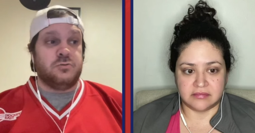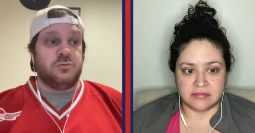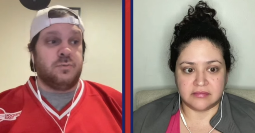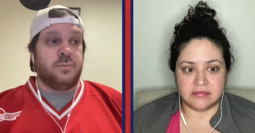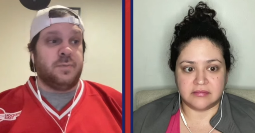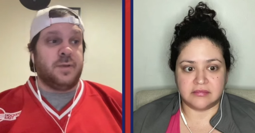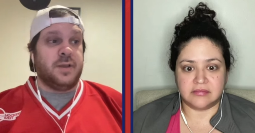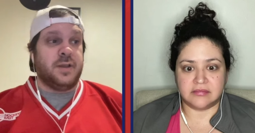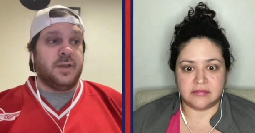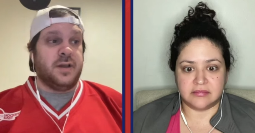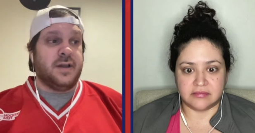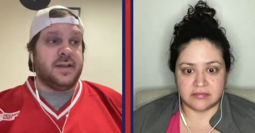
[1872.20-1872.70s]
Speaker 1: would
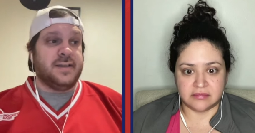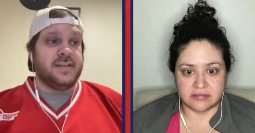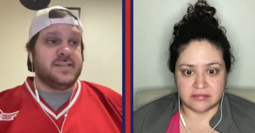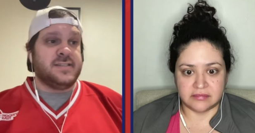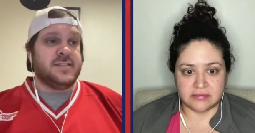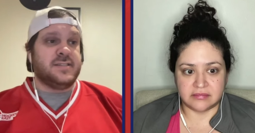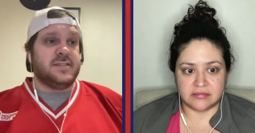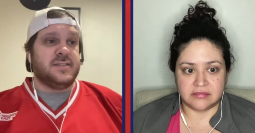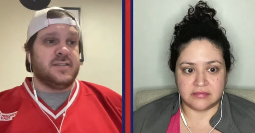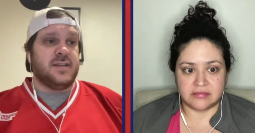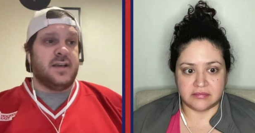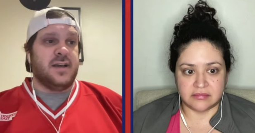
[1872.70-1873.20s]
be
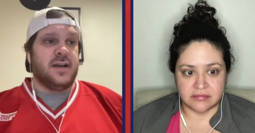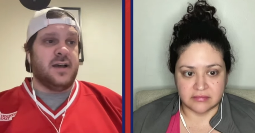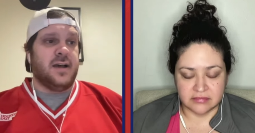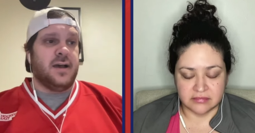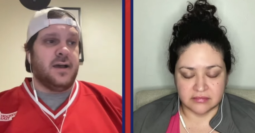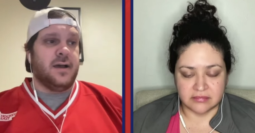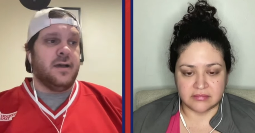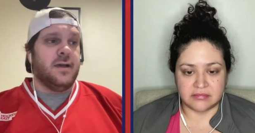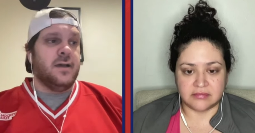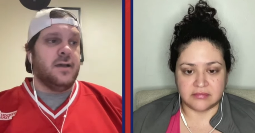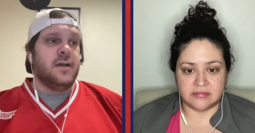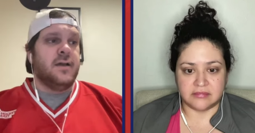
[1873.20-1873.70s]
nice.
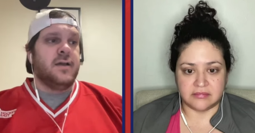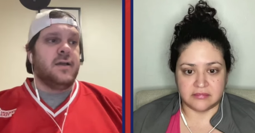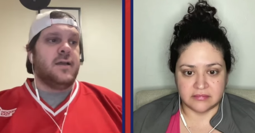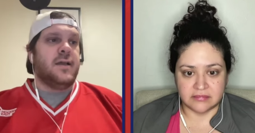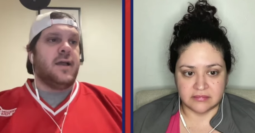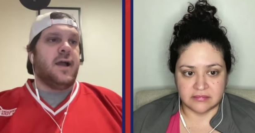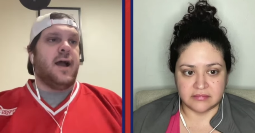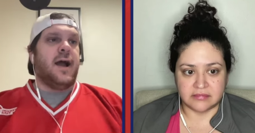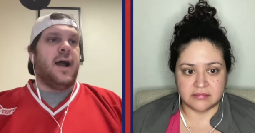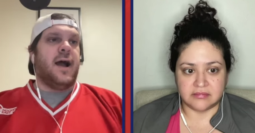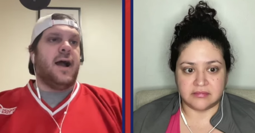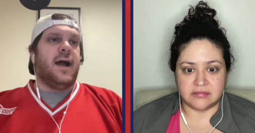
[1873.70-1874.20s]
Uh,
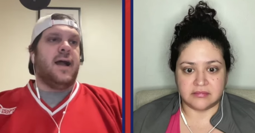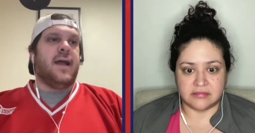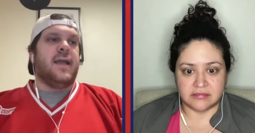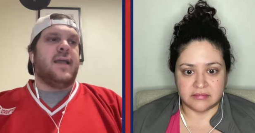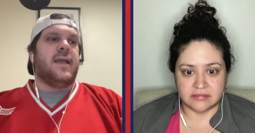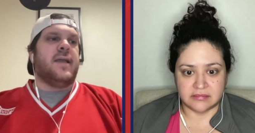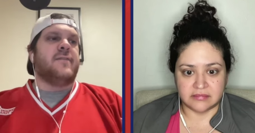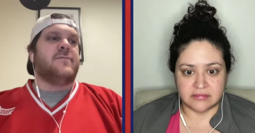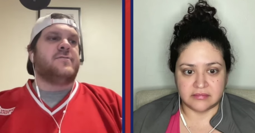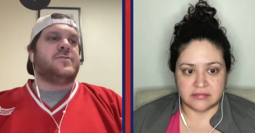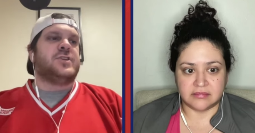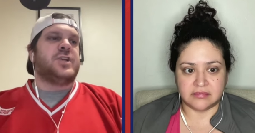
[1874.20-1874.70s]

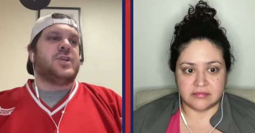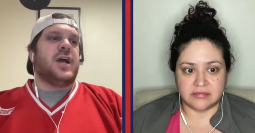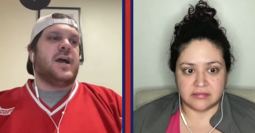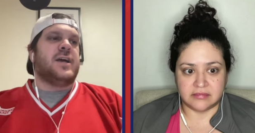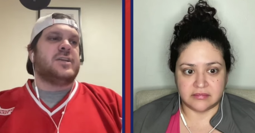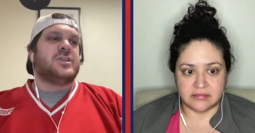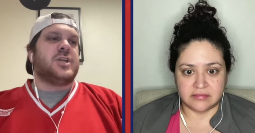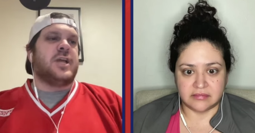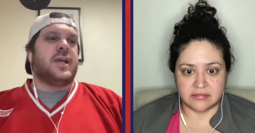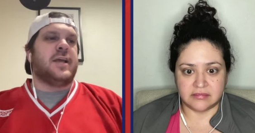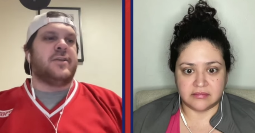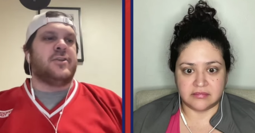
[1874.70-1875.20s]
if
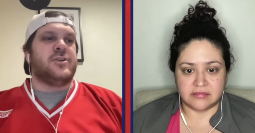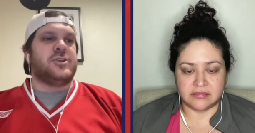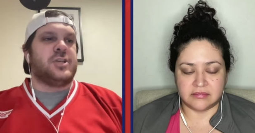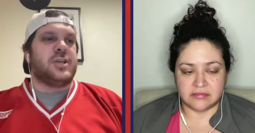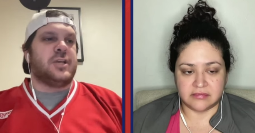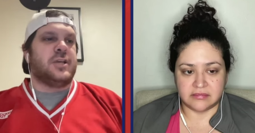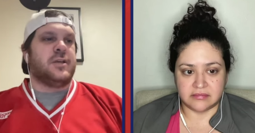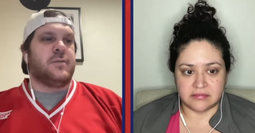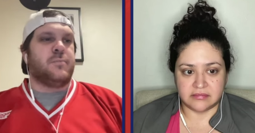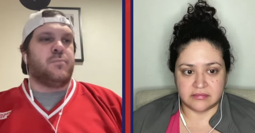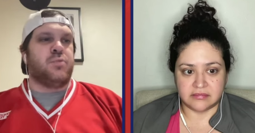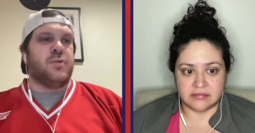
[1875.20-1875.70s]
Josh
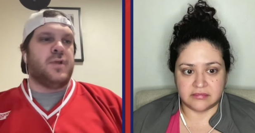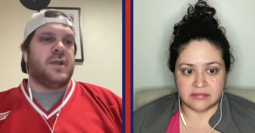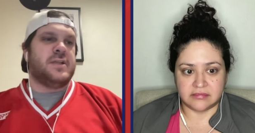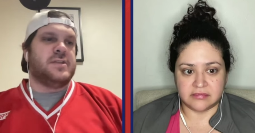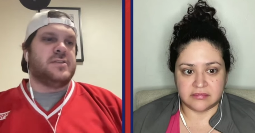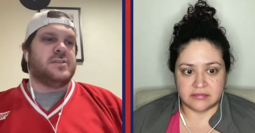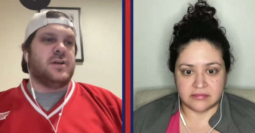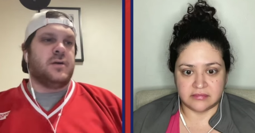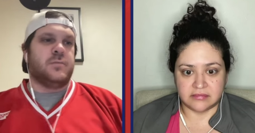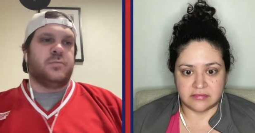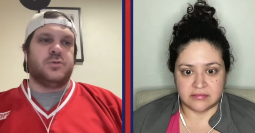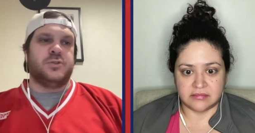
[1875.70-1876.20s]
Anderson could
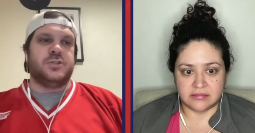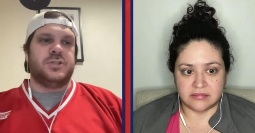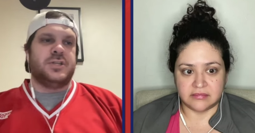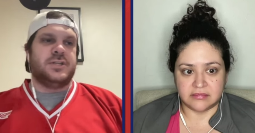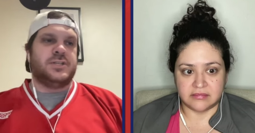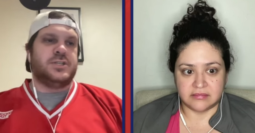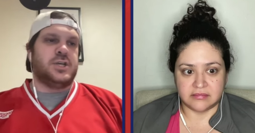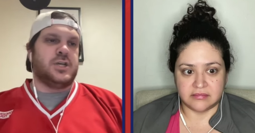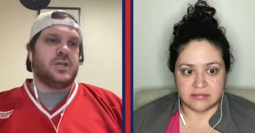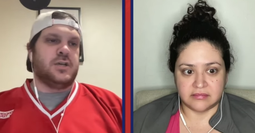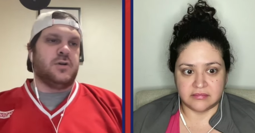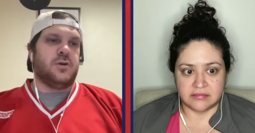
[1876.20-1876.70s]
break double
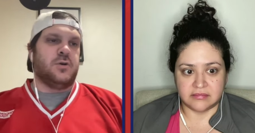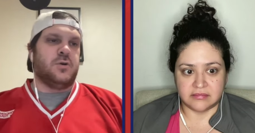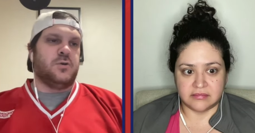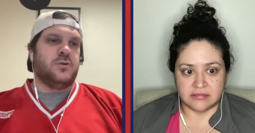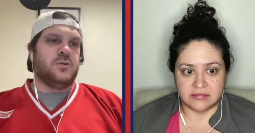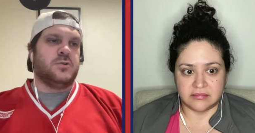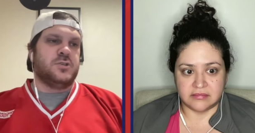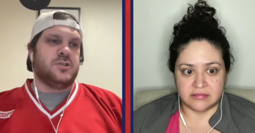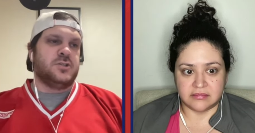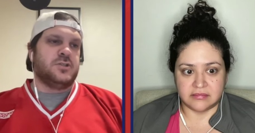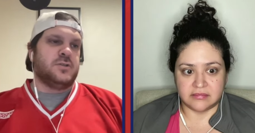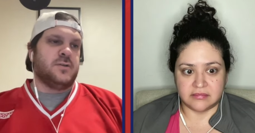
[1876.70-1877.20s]
digit
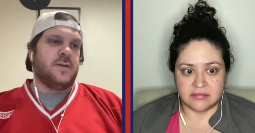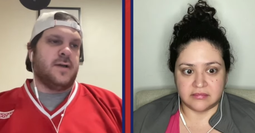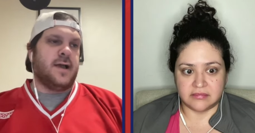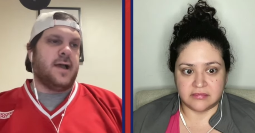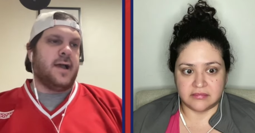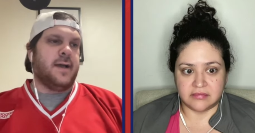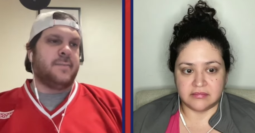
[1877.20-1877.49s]
goals,